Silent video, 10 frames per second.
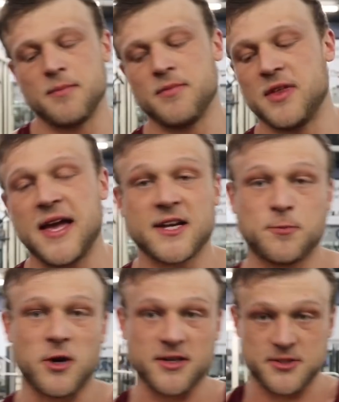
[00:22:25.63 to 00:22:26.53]
hex
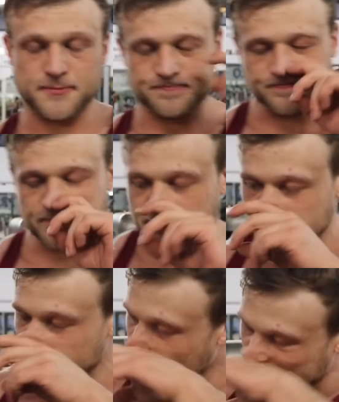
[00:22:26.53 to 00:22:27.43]
press
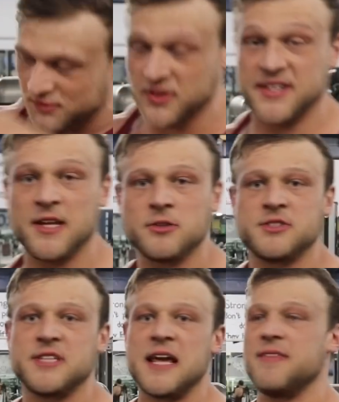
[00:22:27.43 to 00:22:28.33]
for the
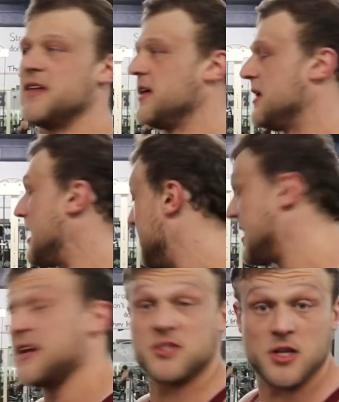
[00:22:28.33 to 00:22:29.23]
delts, and
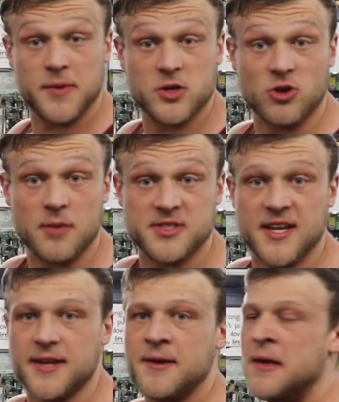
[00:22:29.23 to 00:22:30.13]
that is gonna be a drop
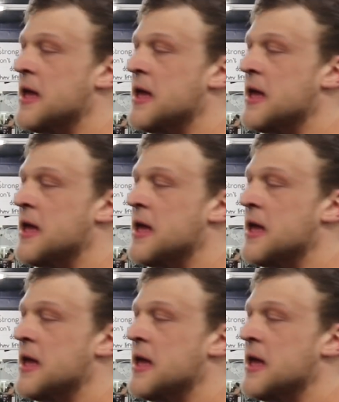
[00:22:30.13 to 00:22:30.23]
set.